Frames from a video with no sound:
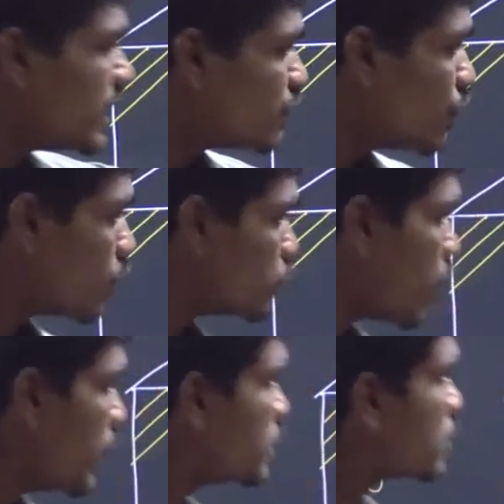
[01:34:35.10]
these 4
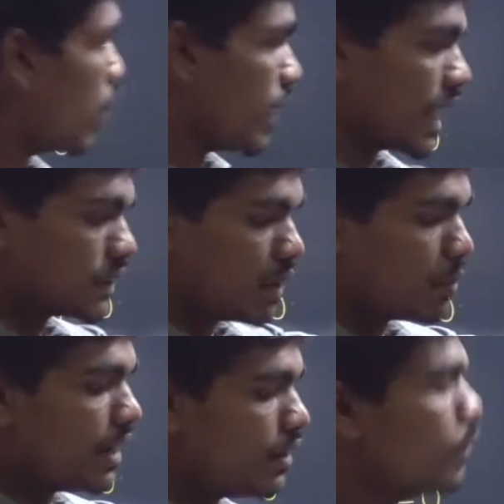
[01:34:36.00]
points on
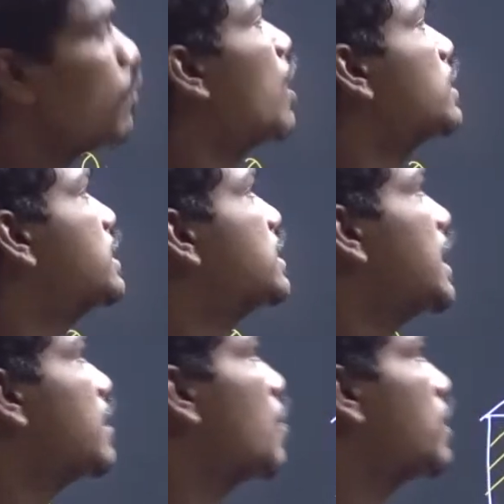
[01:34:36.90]
xy plane, you got this
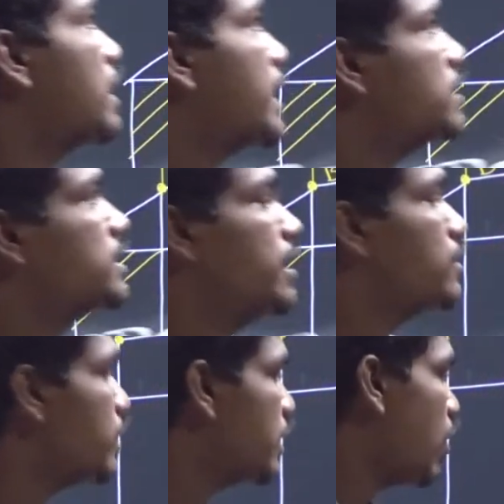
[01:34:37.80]
z coordinate as
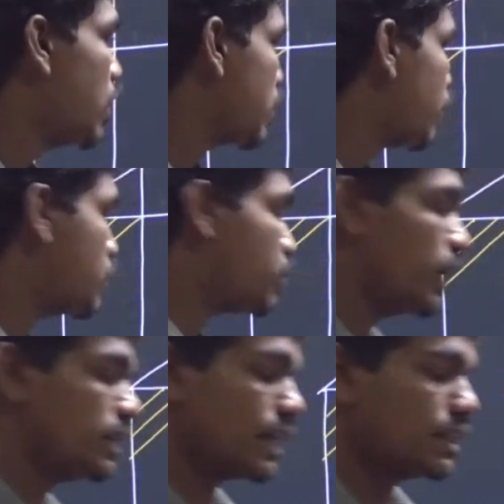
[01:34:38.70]
0 in all the 4
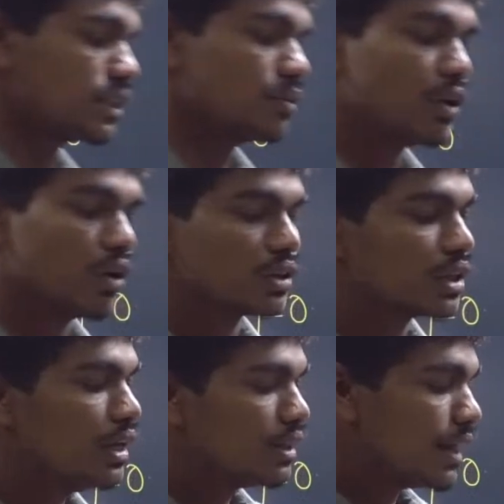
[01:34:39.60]
points cases, because
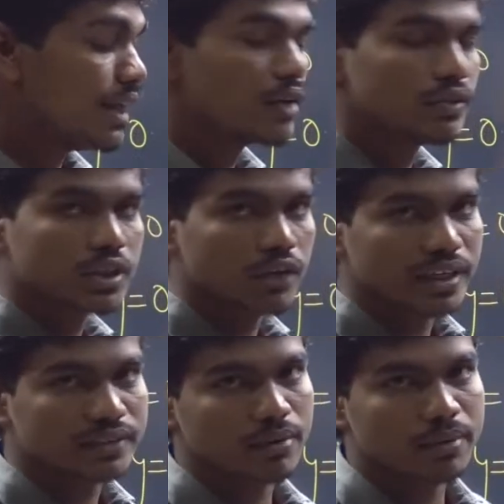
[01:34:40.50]
the equation of
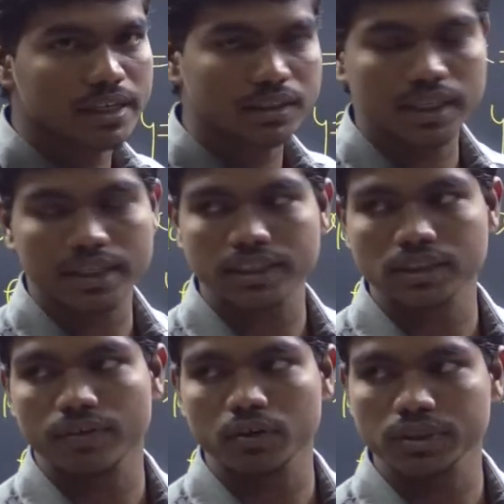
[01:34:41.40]
xy plane is z
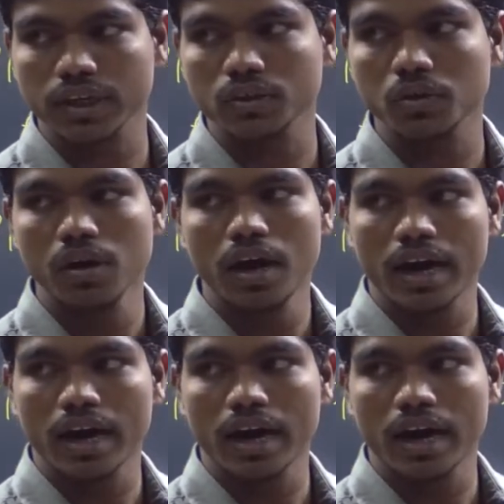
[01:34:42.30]
is equal to 0,